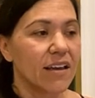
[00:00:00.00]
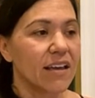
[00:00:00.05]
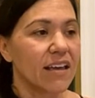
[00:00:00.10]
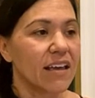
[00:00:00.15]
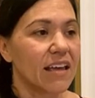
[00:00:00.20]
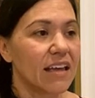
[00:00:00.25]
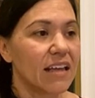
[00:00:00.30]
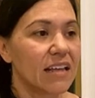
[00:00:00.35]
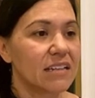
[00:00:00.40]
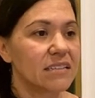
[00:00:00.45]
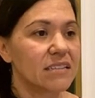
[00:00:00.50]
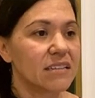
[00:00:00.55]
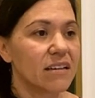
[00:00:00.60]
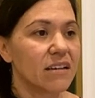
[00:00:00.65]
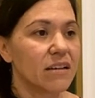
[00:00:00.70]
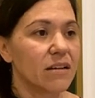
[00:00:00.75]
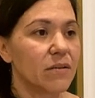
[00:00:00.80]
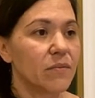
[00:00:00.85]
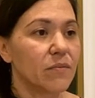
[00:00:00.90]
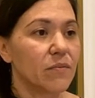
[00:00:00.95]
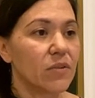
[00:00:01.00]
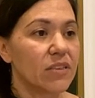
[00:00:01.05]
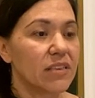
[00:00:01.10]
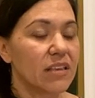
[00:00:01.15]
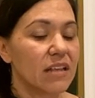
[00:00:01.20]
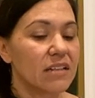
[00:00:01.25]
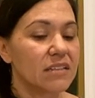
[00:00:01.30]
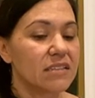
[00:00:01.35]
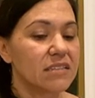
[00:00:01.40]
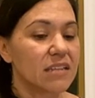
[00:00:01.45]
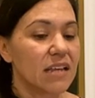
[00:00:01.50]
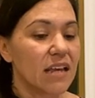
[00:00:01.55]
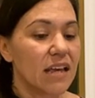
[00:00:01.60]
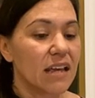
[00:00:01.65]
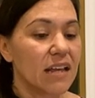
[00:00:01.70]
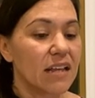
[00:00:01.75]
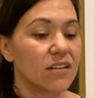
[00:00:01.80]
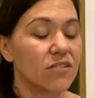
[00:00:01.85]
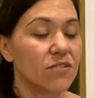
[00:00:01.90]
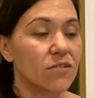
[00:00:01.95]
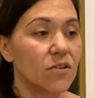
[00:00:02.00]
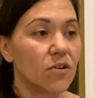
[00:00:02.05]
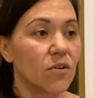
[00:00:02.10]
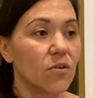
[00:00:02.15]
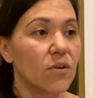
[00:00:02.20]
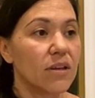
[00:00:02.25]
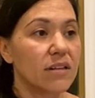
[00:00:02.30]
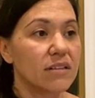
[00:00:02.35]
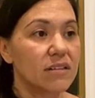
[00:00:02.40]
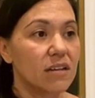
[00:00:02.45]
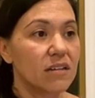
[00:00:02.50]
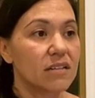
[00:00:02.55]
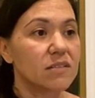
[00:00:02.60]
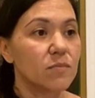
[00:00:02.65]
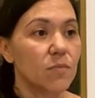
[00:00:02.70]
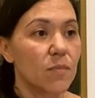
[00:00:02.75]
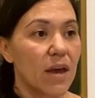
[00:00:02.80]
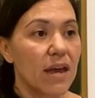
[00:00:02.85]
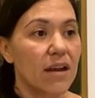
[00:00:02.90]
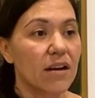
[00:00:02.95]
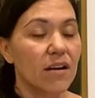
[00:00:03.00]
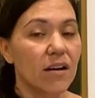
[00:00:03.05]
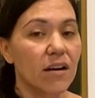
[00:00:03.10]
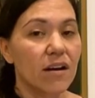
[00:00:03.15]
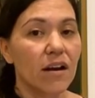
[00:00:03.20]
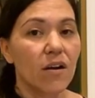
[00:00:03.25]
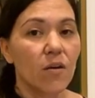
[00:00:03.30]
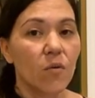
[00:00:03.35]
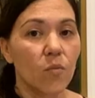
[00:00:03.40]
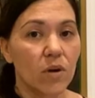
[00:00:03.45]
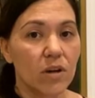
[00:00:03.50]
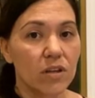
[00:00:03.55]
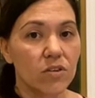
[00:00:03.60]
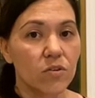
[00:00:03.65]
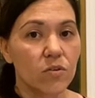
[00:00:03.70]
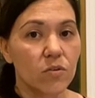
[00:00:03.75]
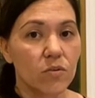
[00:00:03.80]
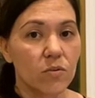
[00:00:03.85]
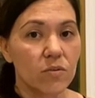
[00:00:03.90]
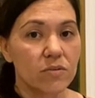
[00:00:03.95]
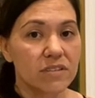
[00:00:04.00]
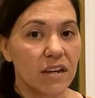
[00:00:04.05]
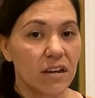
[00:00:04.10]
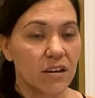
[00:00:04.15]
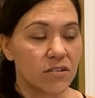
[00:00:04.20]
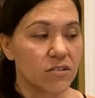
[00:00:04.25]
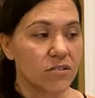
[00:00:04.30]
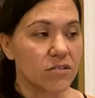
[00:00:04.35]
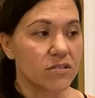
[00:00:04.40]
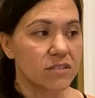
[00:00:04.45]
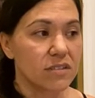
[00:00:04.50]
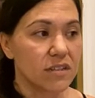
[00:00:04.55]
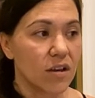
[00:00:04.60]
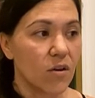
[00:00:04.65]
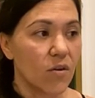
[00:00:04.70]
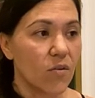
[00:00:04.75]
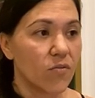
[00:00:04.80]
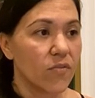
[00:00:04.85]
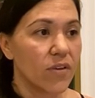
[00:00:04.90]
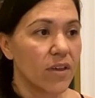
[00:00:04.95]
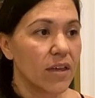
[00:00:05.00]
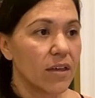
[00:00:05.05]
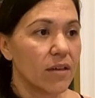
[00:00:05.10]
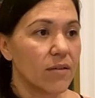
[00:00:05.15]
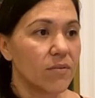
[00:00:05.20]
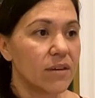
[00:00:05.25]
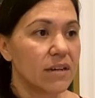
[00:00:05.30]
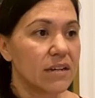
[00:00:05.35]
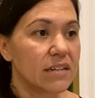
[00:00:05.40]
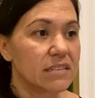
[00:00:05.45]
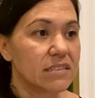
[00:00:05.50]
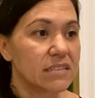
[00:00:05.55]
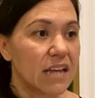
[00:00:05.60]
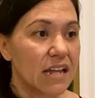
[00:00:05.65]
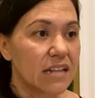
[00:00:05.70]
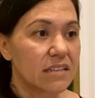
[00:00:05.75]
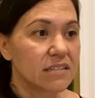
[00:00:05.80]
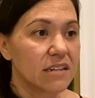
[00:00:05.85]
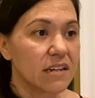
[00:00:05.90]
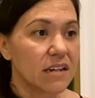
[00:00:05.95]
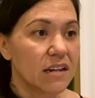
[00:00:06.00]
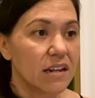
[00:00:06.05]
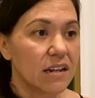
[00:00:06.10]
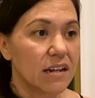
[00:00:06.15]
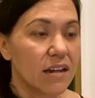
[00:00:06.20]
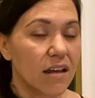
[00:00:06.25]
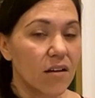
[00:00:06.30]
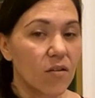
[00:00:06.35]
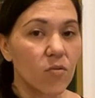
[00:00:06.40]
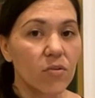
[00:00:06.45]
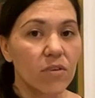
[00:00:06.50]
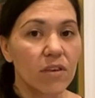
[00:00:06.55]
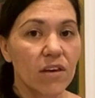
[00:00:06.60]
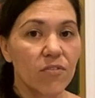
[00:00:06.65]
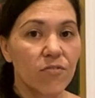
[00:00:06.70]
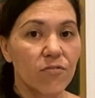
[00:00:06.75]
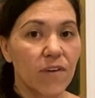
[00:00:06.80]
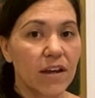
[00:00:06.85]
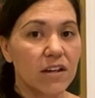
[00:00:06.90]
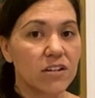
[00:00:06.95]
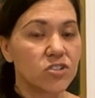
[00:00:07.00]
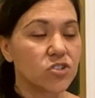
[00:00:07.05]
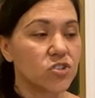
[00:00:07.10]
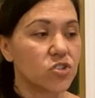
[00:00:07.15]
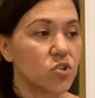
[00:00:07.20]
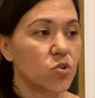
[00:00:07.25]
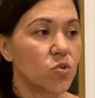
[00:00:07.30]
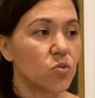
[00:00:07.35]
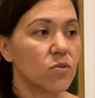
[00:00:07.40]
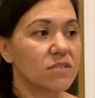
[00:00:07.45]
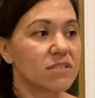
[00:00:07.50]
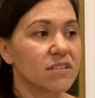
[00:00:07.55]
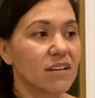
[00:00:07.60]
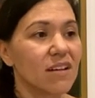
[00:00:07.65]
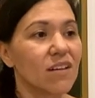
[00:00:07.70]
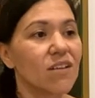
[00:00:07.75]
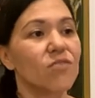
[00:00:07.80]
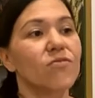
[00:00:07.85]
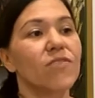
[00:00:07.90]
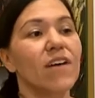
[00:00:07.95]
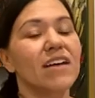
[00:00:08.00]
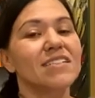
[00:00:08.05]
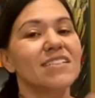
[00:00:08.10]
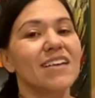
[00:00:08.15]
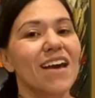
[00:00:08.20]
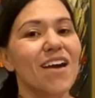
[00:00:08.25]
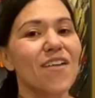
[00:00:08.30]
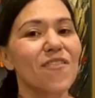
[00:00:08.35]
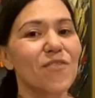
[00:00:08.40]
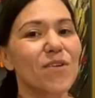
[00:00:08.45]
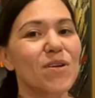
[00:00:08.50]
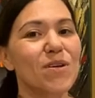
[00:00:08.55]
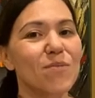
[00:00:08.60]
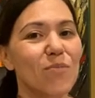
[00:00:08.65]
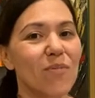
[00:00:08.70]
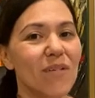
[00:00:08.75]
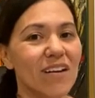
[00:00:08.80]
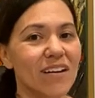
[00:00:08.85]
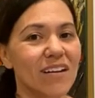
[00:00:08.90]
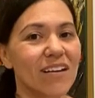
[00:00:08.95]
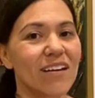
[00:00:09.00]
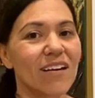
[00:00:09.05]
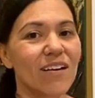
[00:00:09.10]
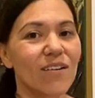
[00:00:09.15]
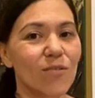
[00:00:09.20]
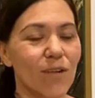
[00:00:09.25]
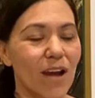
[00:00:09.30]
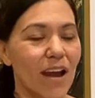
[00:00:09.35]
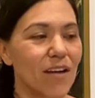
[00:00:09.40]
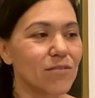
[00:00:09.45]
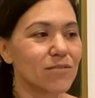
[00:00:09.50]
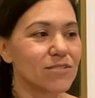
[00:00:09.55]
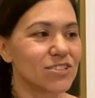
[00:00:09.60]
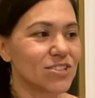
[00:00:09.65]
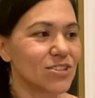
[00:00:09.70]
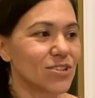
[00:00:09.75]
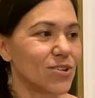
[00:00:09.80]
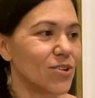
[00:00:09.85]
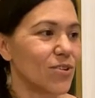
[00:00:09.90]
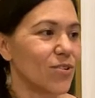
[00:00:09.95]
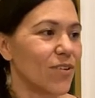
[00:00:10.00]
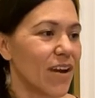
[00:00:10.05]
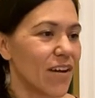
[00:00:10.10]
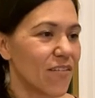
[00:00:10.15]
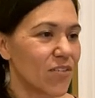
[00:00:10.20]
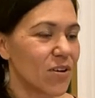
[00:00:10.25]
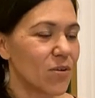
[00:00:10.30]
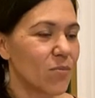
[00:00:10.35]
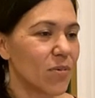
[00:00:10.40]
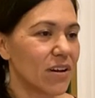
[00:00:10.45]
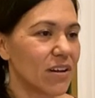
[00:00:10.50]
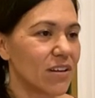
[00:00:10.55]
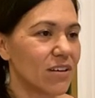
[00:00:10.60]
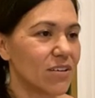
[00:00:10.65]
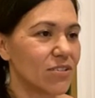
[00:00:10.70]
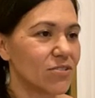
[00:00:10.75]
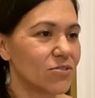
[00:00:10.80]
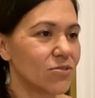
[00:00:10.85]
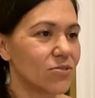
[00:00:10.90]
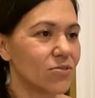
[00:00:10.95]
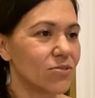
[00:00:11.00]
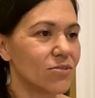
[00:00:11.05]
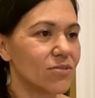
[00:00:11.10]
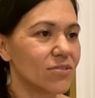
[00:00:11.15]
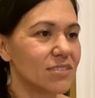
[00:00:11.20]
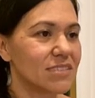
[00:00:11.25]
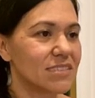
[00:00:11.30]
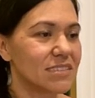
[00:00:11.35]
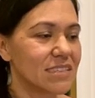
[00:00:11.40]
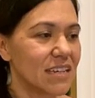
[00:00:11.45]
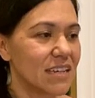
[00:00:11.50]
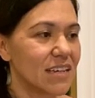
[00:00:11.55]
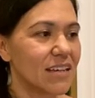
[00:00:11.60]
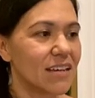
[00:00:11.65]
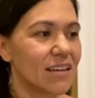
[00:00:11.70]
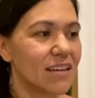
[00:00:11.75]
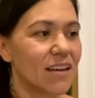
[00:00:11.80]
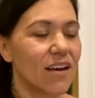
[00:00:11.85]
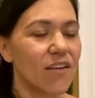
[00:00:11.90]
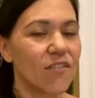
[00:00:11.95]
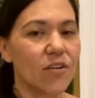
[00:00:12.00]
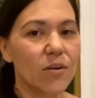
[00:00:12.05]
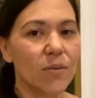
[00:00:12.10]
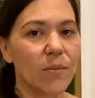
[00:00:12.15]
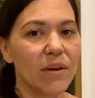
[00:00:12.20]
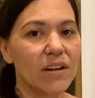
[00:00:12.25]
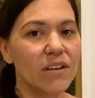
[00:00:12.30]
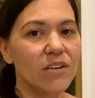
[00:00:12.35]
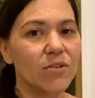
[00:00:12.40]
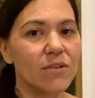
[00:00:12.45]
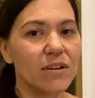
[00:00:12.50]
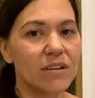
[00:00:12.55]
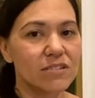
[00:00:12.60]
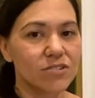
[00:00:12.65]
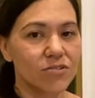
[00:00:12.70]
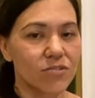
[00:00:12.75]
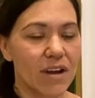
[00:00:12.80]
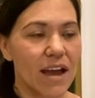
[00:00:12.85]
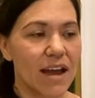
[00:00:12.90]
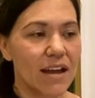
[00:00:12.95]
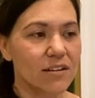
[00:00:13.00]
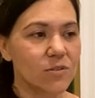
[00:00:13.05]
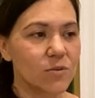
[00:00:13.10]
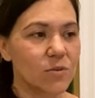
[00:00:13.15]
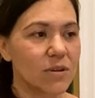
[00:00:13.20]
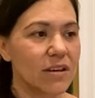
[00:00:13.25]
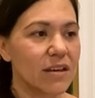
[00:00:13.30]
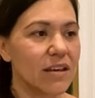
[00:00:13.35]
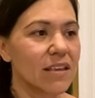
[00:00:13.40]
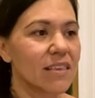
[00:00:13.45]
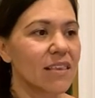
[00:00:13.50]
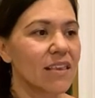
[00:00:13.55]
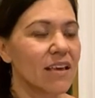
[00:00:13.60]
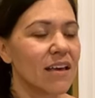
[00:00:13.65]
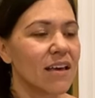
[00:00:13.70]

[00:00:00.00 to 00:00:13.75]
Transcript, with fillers: And um, with that said, you know, it does matter what you tell yourself because that's going to not only affect you, it's going to affect everybody around you, everybody you see, everybody you interact with.